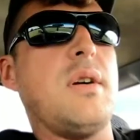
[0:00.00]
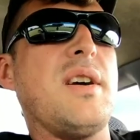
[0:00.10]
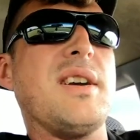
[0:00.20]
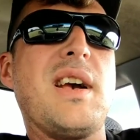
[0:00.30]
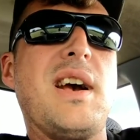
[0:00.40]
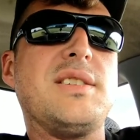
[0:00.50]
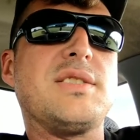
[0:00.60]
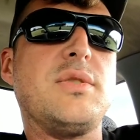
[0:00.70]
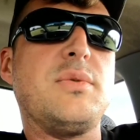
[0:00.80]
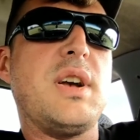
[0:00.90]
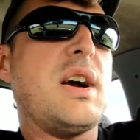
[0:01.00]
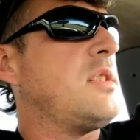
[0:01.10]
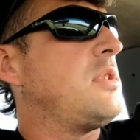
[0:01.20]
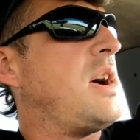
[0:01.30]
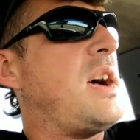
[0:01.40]
All right, guys, so we got
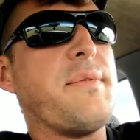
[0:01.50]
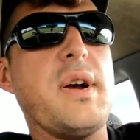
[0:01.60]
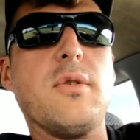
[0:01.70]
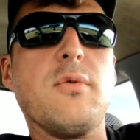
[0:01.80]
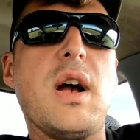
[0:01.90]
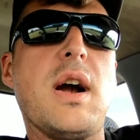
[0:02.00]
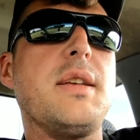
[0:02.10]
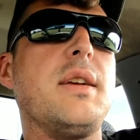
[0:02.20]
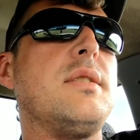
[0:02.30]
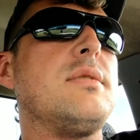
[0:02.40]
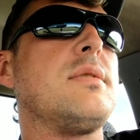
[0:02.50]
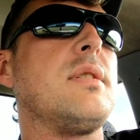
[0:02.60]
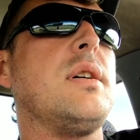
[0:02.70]
a little half-hour ride in,